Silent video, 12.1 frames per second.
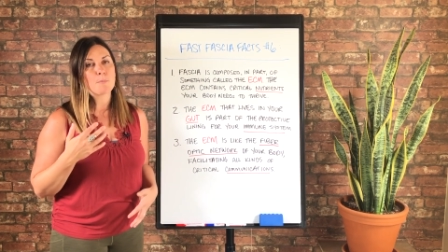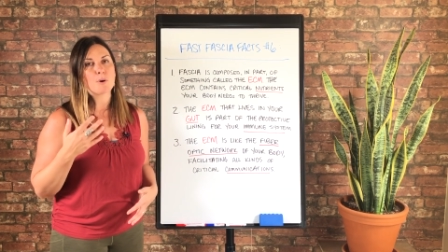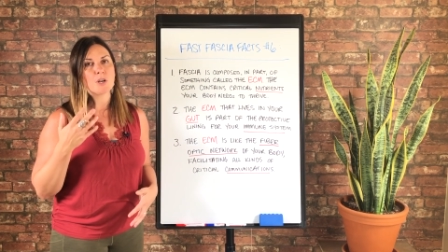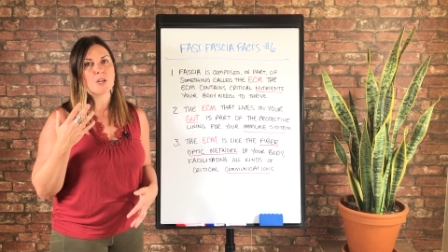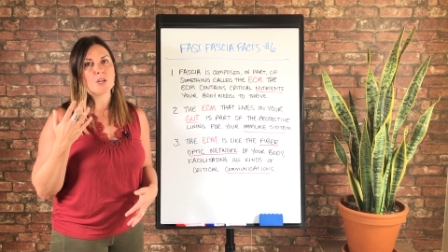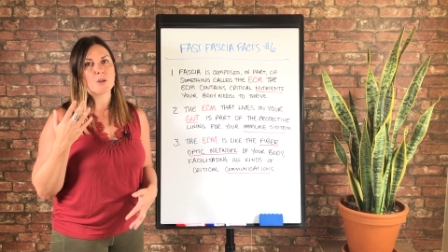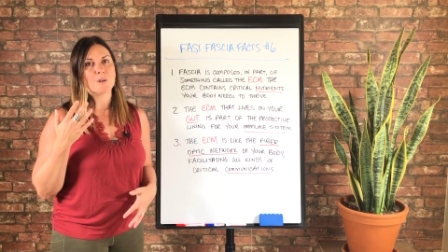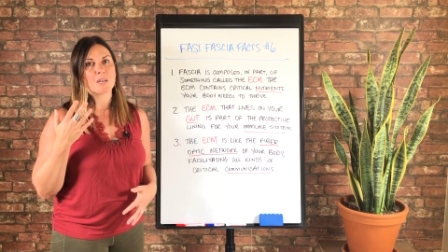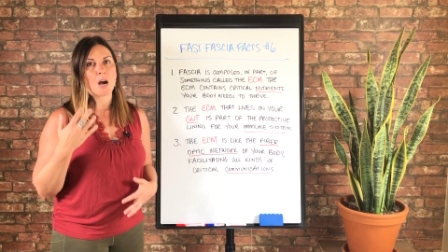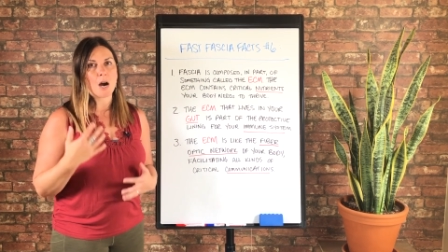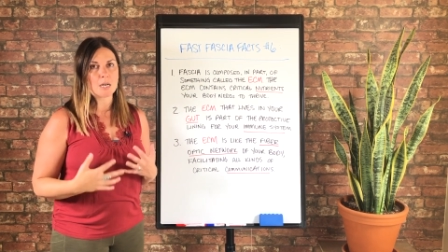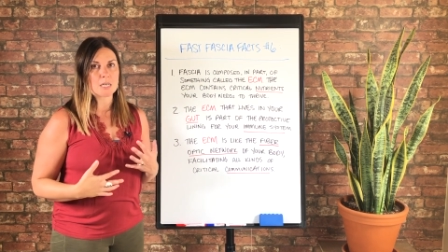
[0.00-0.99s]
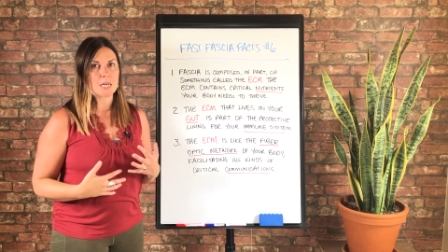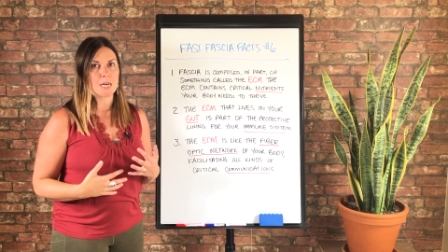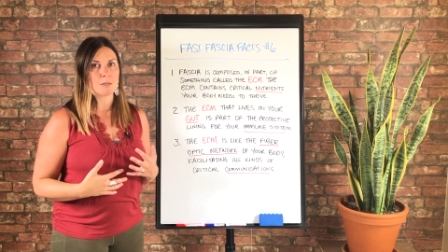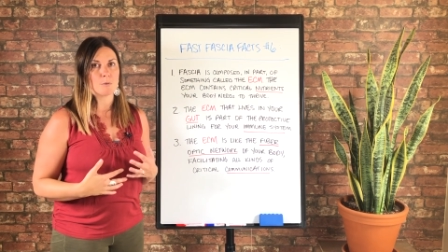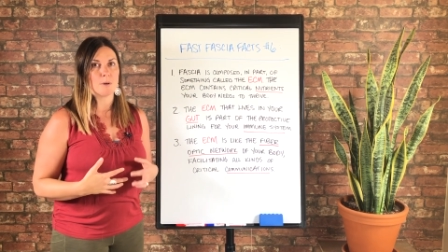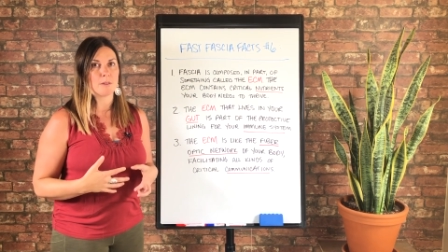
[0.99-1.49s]
putting you in
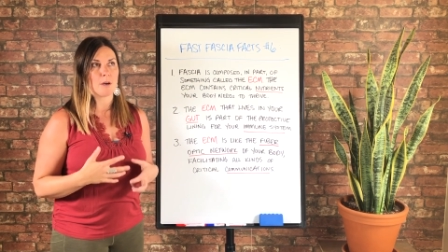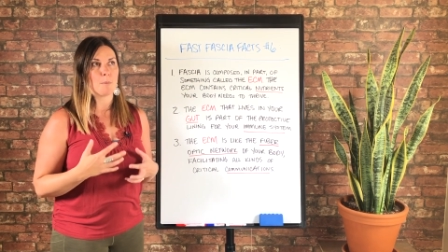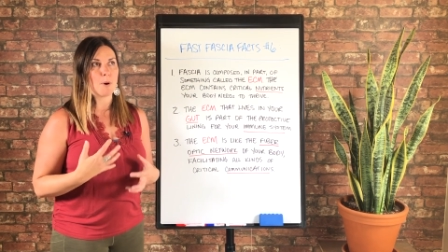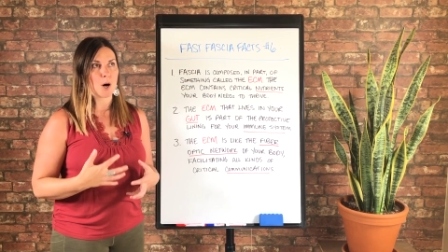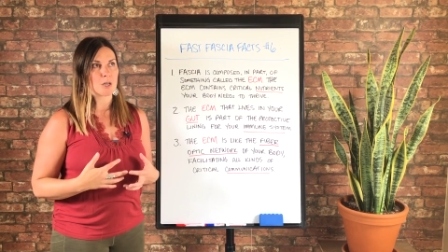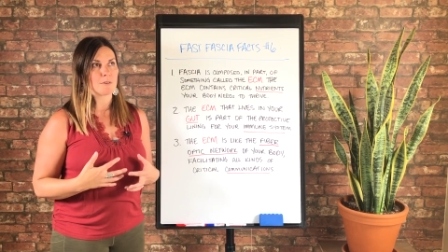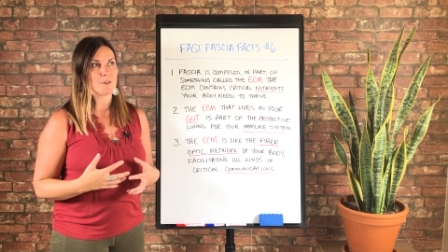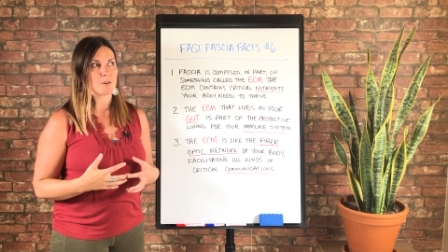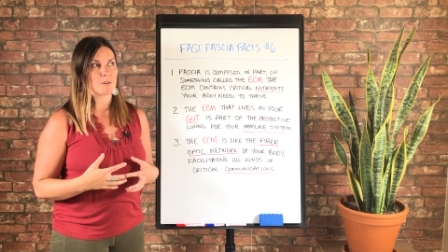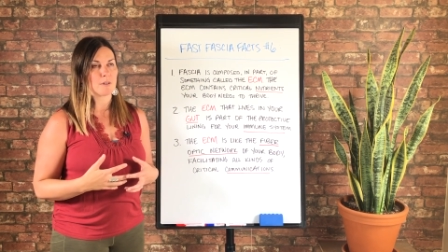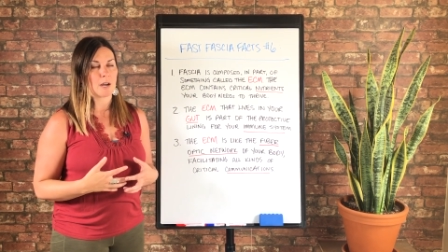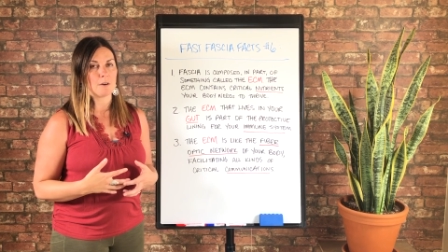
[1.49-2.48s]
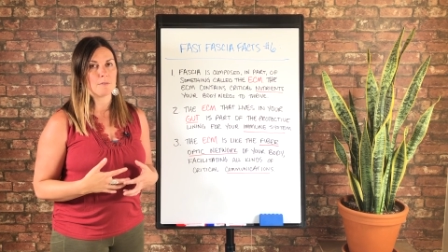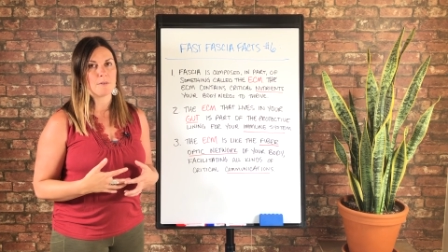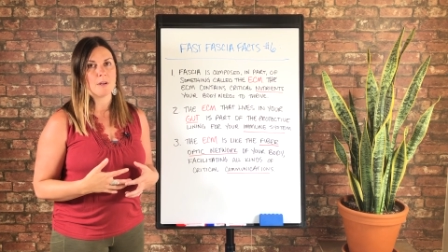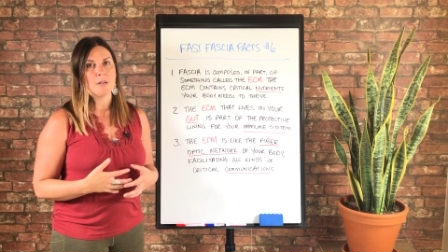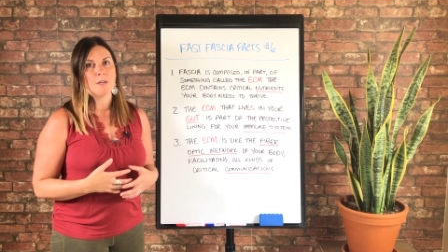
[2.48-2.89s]
contact with a part of yourself